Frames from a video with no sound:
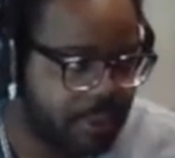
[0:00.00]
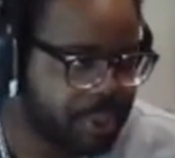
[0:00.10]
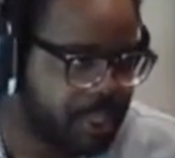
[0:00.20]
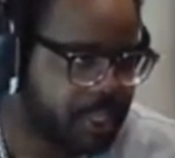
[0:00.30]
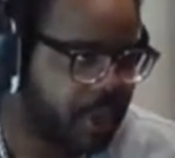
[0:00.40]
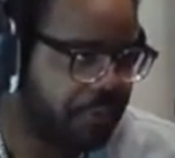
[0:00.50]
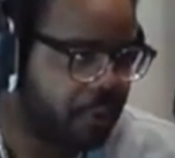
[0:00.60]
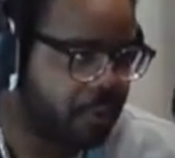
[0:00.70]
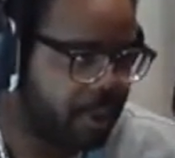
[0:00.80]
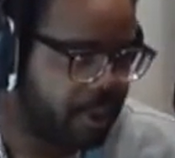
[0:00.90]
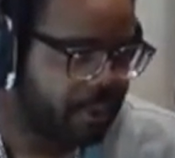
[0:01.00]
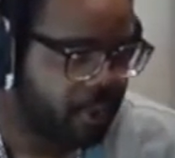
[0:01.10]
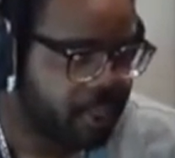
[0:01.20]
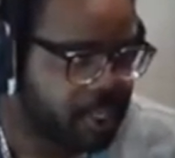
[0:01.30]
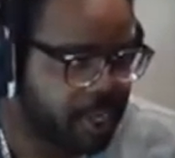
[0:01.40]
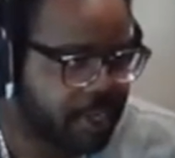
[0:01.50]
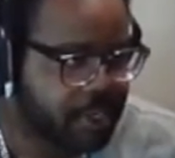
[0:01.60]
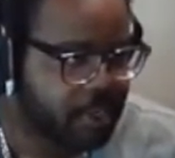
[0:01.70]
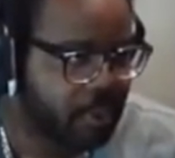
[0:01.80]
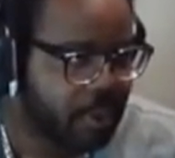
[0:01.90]
which is safer but very
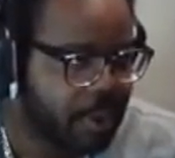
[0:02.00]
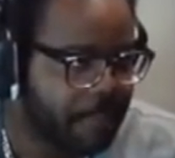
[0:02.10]
slightly slower.